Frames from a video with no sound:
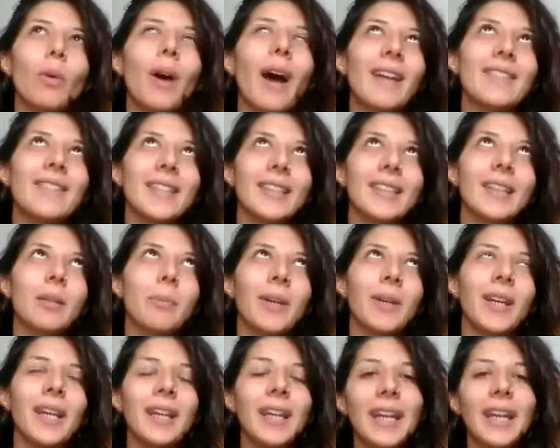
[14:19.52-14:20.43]
I said at the
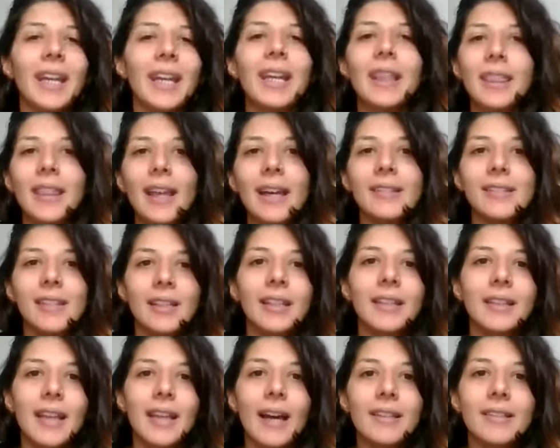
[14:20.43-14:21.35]
beginning, it does and
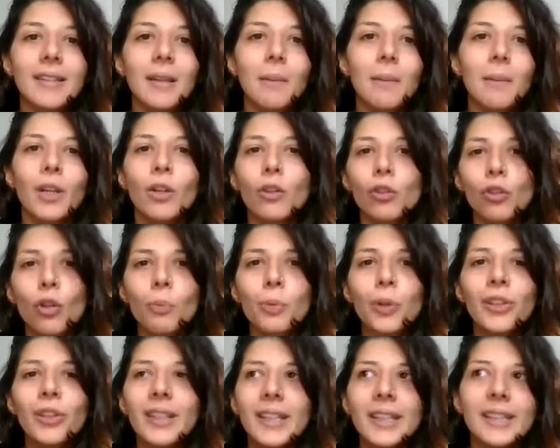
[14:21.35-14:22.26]
it doesn't, because
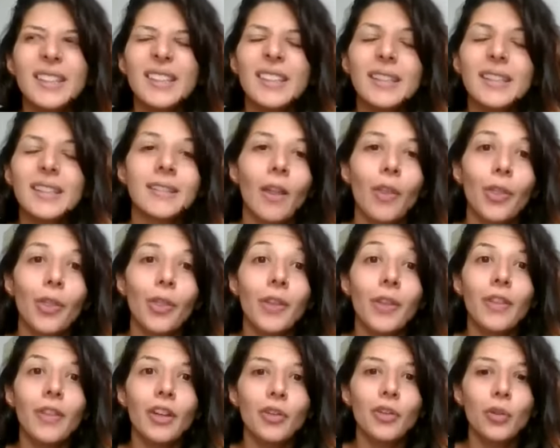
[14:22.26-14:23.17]
obviously this is
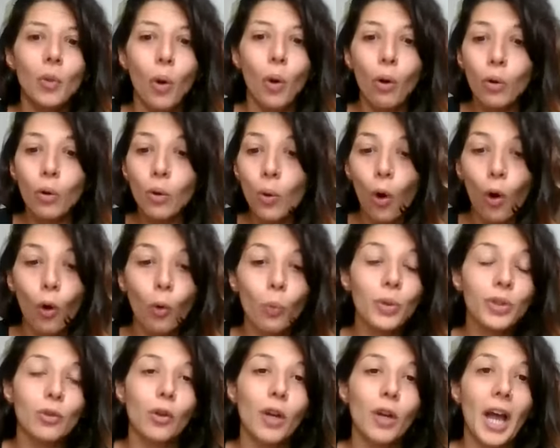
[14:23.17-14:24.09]
something that you're
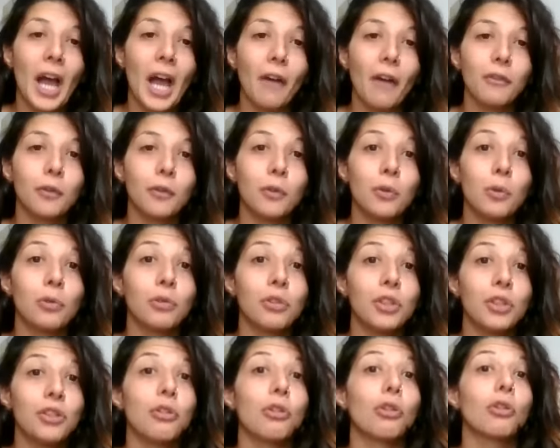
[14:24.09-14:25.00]
always going to have to
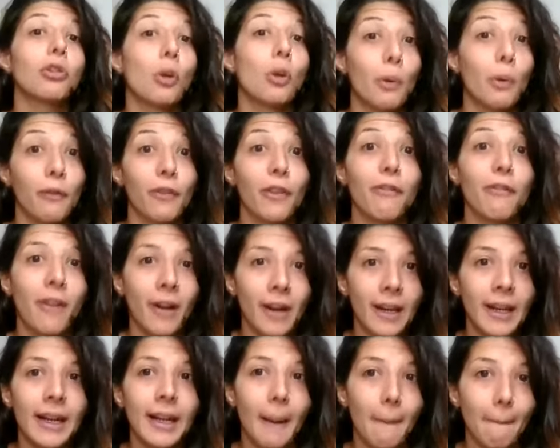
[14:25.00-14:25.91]
use in your top of the
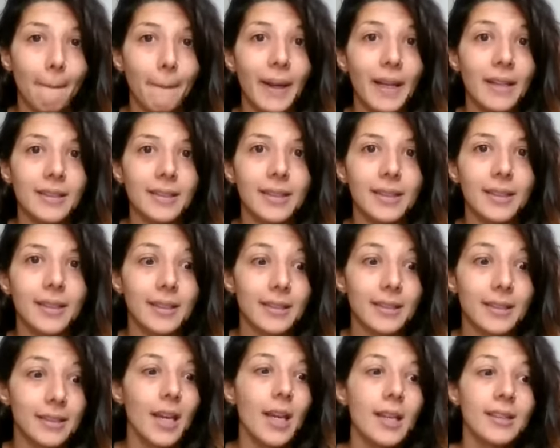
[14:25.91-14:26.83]
funnel campaigns,
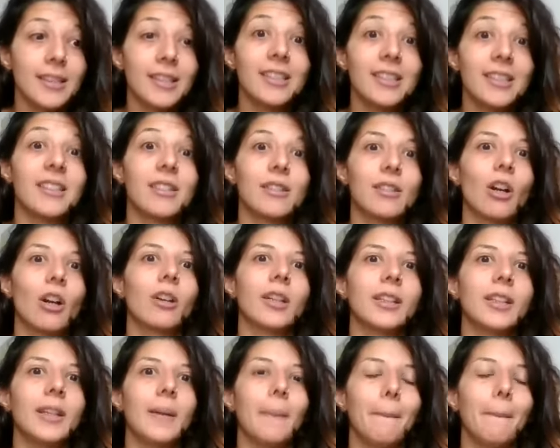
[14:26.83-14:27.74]
because this is
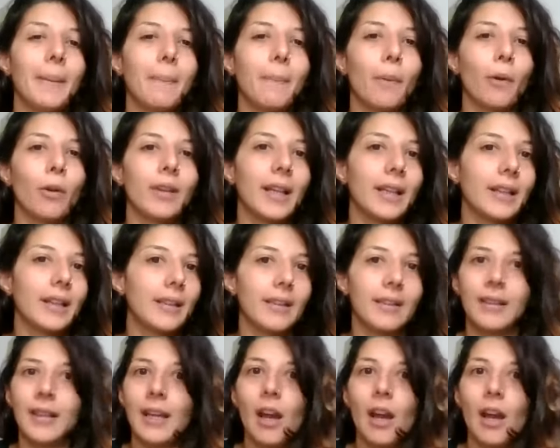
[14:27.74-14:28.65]
targeting people that
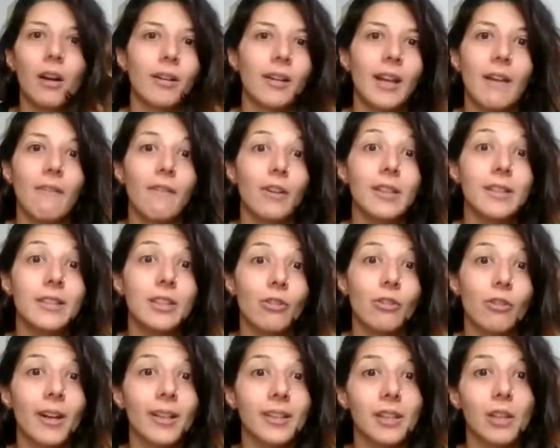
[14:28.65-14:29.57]
they are never
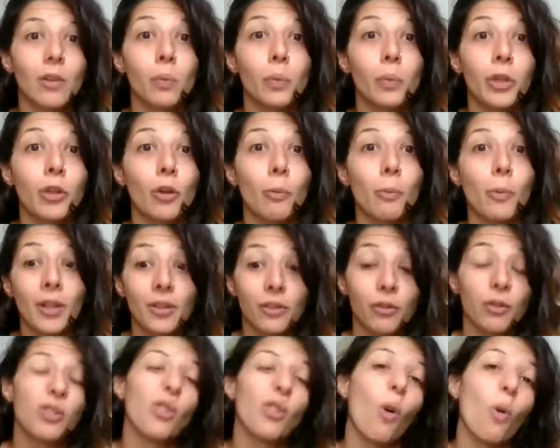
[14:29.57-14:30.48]
interacting with your brand.
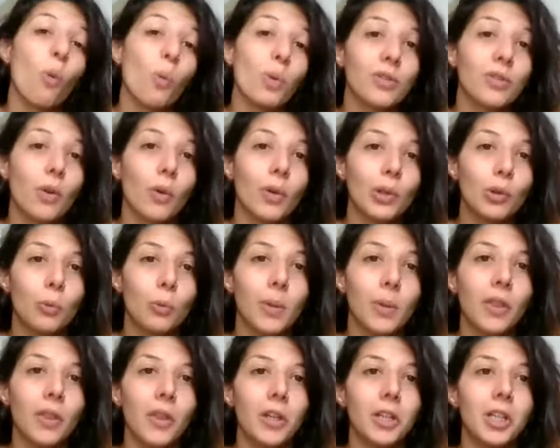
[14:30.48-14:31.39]
So it's always going to
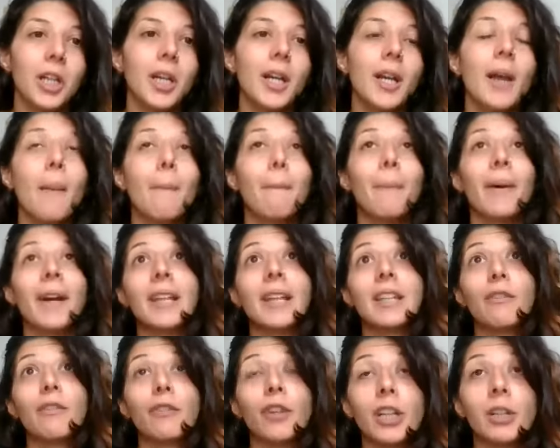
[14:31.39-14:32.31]
be there. But
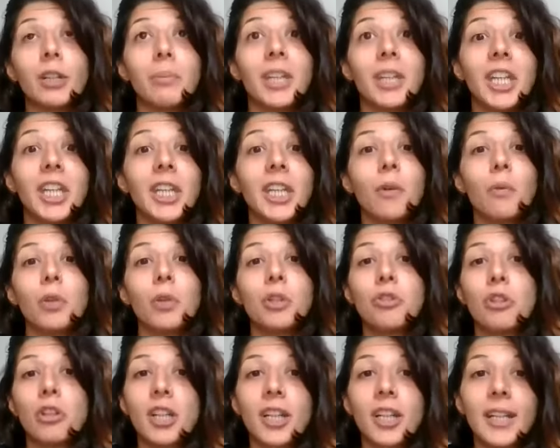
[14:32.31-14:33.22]
at the very beginning,
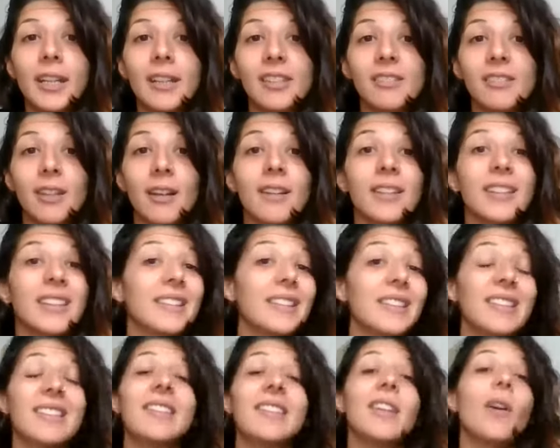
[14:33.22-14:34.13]
when you're getting started,
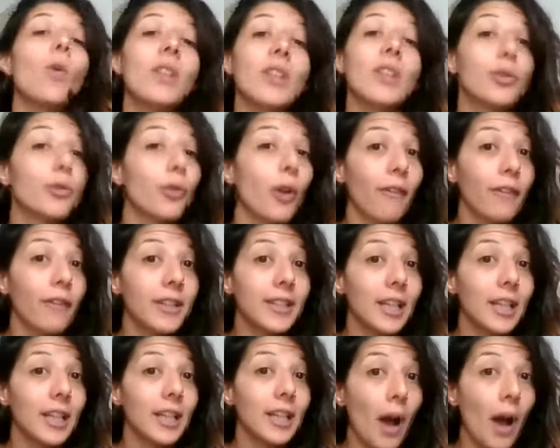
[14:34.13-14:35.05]
this is the only traffic
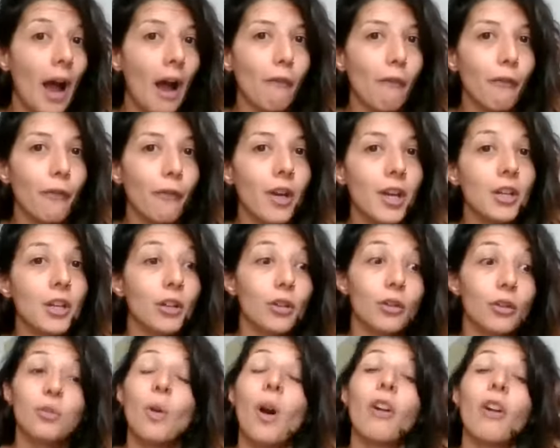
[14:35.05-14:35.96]
that you have,
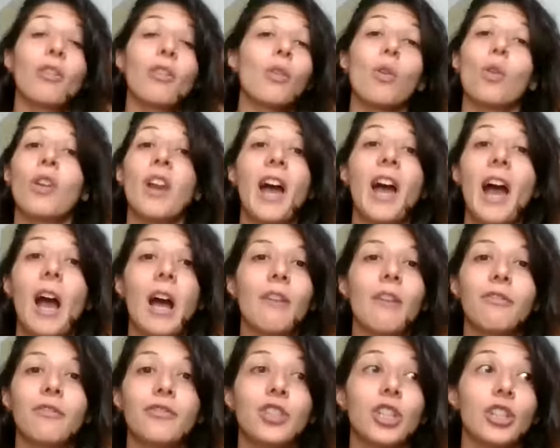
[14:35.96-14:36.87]
because you are not going to
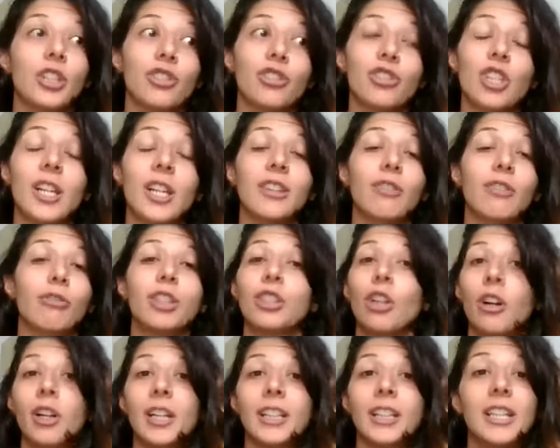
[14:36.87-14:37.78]
have just yet
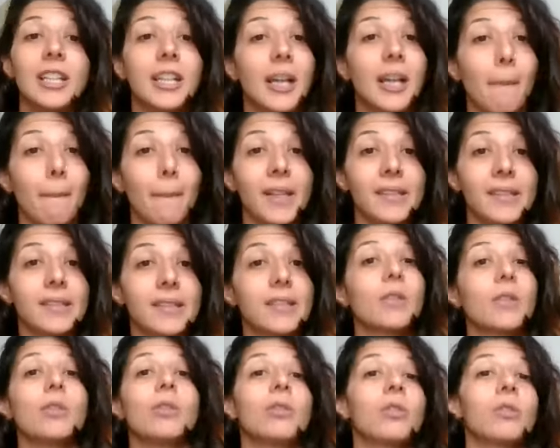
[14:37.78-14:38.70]
retargeting campaigns
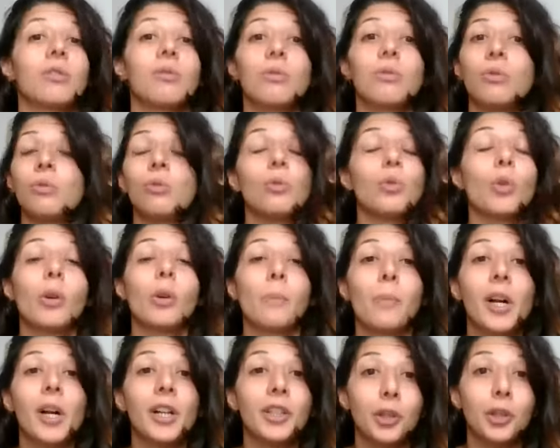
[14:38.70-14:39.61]
because you are
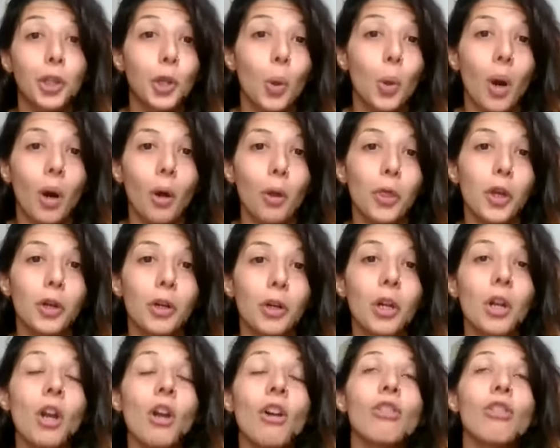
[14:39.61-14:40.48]
brand new out there.